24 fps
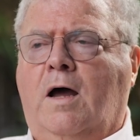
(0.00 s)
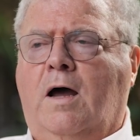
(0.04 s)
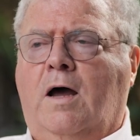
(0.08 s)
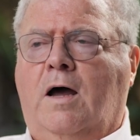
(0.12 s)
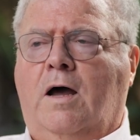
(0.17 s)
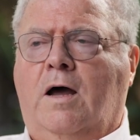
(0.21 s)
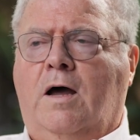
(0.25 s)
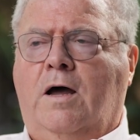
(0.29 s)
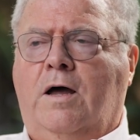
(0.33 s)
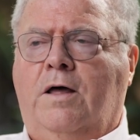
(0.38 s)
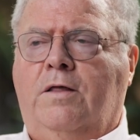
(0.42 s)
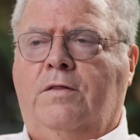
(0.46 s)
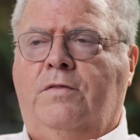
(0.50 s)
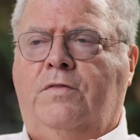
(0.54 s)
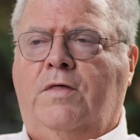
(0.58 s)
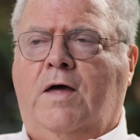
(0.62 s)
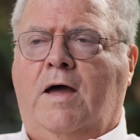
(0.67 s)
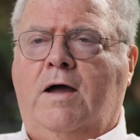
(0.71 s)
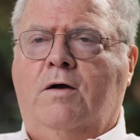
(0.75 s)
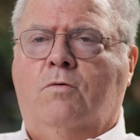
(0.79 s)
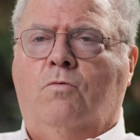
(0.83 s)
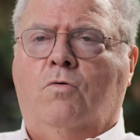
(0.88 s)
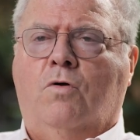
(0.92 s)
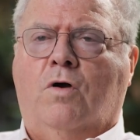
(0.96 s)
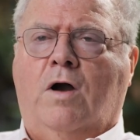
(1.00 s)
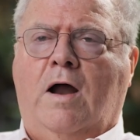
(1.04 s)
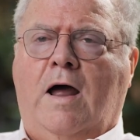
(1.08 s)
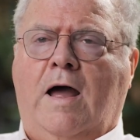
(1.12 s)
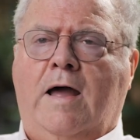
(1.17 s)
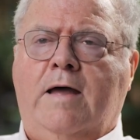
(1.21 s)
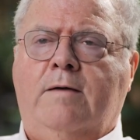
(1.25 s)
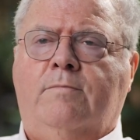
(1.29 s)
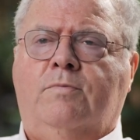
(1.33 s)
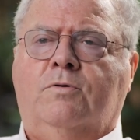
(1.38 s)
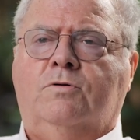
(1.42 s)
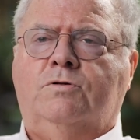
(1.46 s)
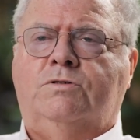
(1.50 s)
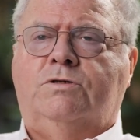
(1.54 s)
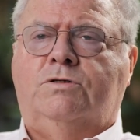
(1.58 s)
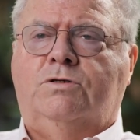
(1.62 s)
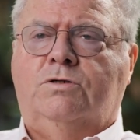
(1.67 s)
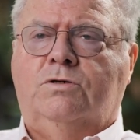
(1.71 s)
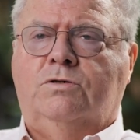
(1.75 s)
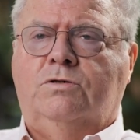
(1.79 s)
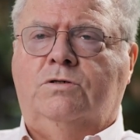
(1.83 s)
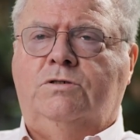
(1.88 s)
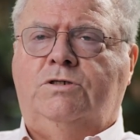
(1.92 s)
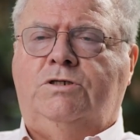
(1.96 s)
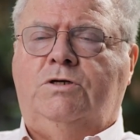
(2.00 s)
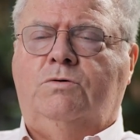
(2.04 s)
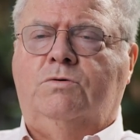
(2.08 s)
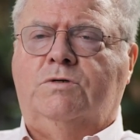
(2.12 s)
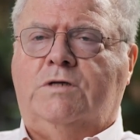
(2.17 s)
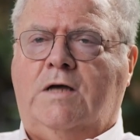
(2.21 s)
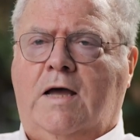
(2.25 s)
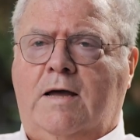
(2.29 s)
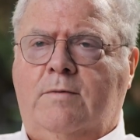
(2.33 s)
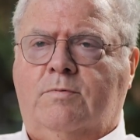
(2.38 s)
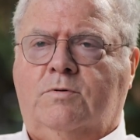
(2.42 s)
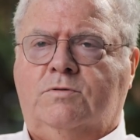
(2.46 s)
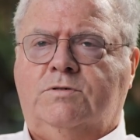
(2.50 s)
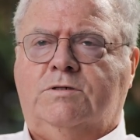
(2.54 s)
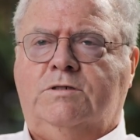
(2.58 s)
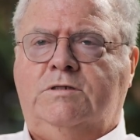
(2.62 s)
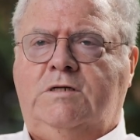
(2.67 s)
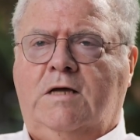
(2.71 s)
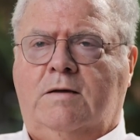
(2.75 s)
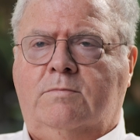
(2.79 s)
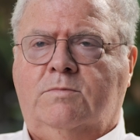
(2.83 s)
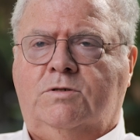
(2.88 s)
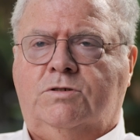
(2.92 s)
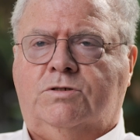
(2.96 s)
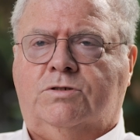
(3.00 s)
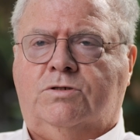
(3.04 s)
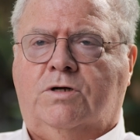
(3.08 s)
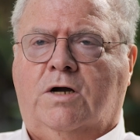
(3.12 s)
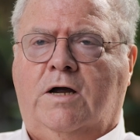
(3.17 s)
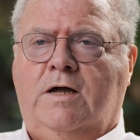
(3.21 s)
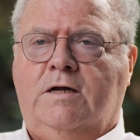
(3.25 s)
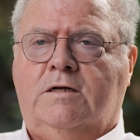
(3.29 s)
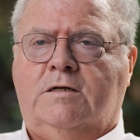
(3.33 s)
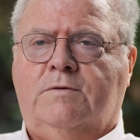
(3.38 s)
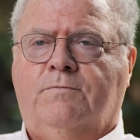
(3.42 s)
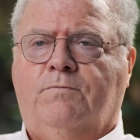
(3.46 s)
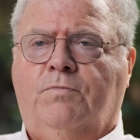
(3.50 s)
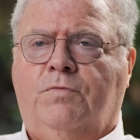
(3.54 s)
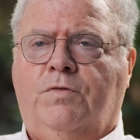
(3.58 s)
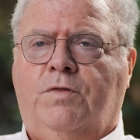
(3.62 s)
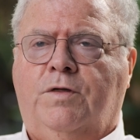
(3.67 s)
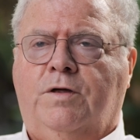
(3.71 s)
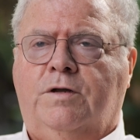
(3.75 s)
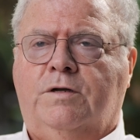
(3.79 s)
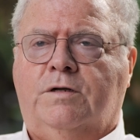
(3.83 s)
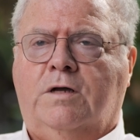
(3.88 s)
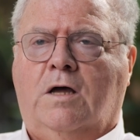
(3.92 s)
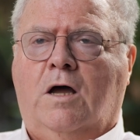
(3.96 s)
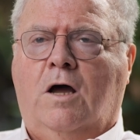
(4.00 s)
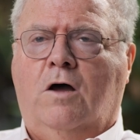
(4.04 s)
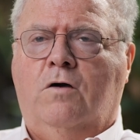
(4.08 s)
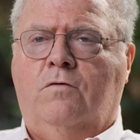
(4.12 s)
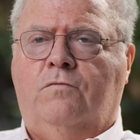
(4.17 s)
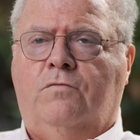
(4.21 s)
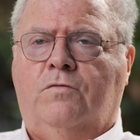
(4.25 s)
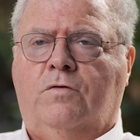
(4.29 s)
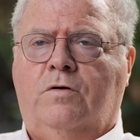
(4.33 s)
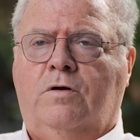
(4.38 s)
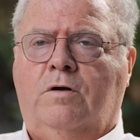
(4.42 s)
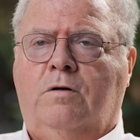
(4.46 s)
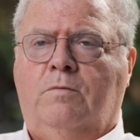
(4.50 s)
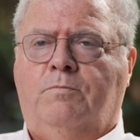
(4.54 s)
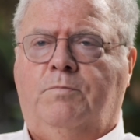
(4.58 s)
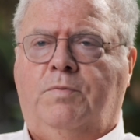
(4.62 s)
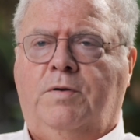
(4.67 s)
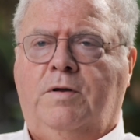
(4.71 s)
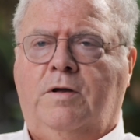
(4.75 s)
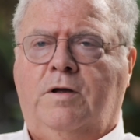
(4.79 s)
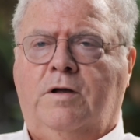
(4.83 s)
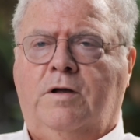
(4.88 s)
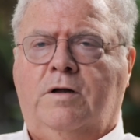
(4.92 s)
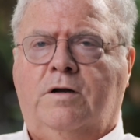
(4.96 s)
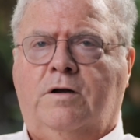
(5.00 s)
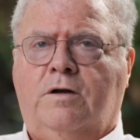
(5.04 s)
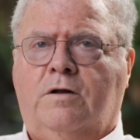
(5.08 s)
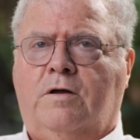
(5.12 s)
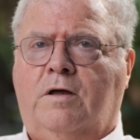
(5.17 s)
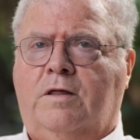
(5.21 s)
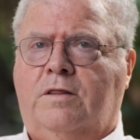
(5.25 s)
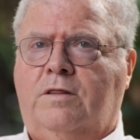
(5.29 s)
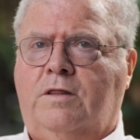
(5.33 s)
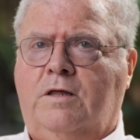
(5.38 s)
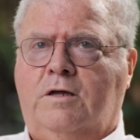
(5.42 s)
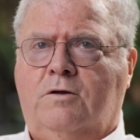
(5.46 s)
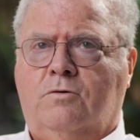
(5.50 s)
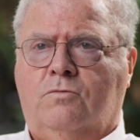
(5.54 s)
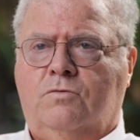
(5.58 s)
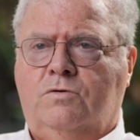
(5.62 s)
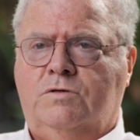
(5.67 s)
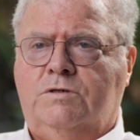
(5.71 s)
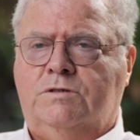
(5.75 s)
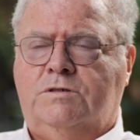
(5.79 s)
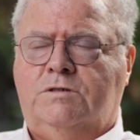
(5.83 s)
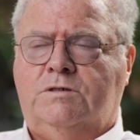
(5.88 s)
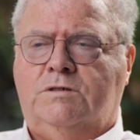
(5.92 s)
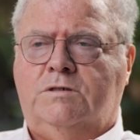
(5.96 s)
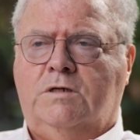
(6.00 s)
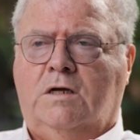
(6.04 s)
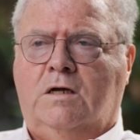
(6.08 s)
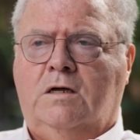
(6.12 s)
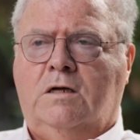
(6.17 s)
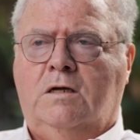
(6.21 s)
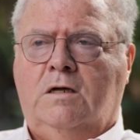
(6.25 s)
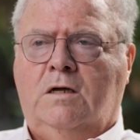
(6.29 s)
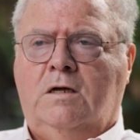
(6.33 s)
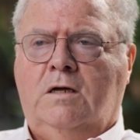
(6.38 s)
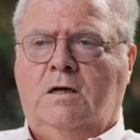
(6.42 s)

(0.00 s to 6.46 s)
uh, they were able to, she was able to demonstrate that over a period, I think it was uh,